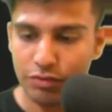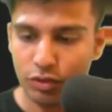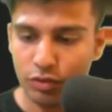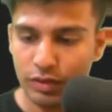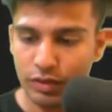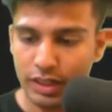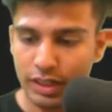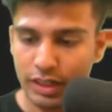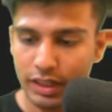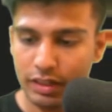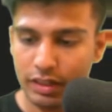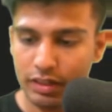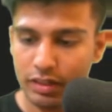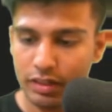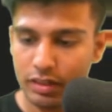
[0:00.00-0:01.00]
over here
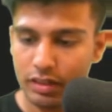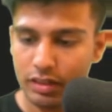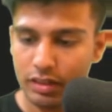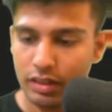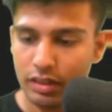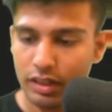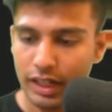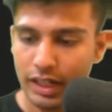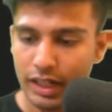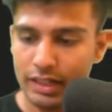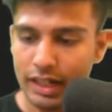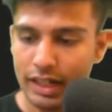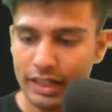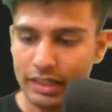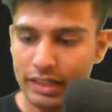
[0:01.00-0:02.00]
and
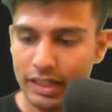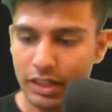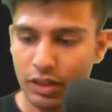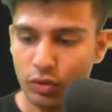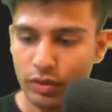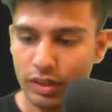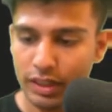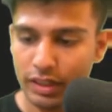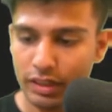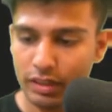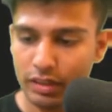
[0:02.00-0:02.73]
90 over here.